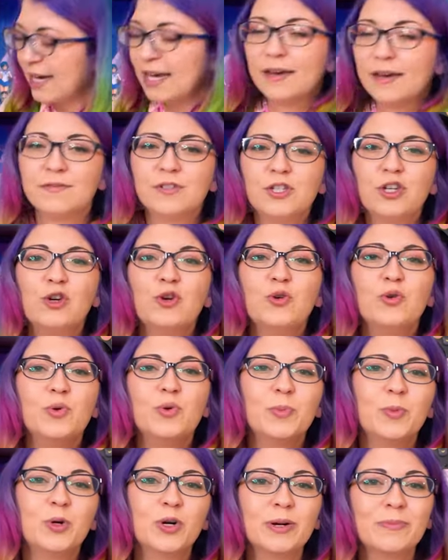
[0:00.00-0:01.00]
I have
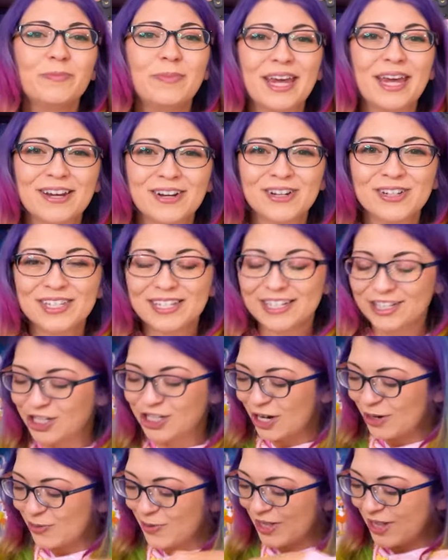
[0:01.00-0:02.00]
two more makers to
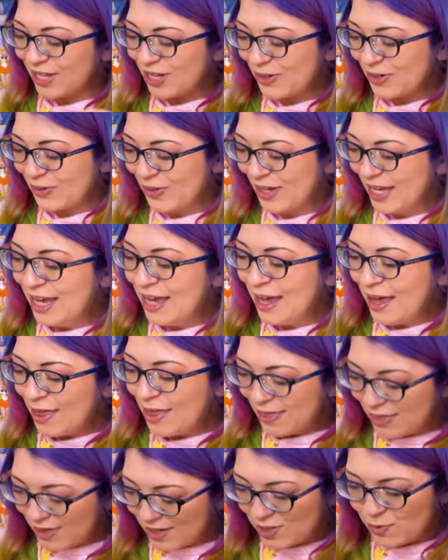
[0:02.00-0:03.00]
share with you.
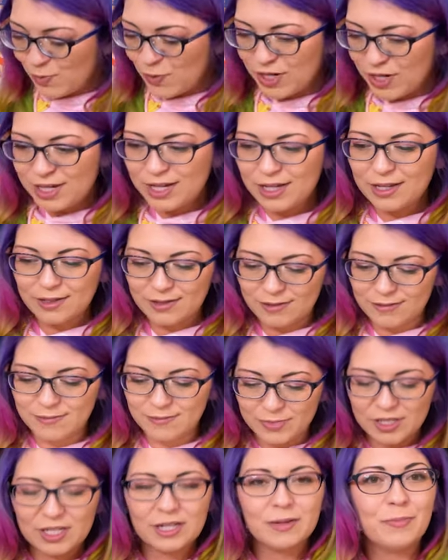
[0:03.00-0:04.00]
This one
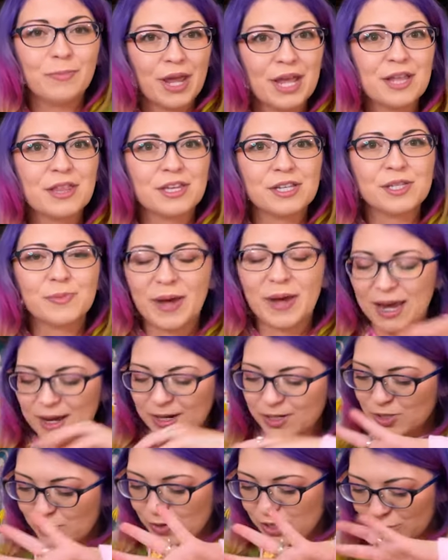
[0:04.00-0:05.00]
did make this bag,
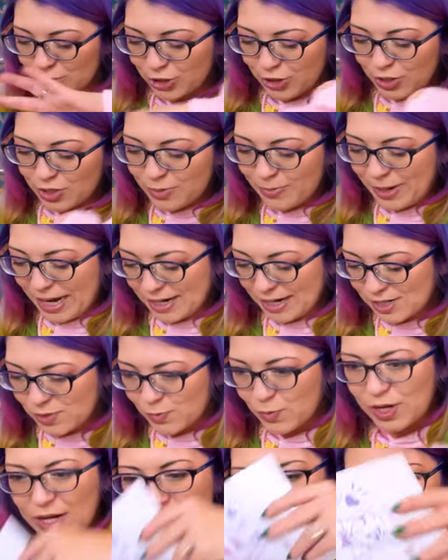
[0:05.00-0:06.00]
so I'll show you the bag as
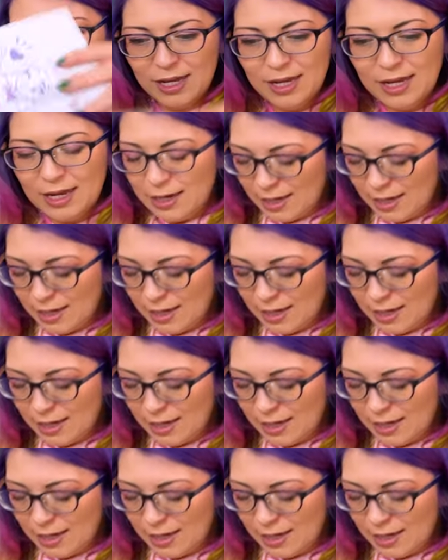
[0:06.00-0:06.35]
well.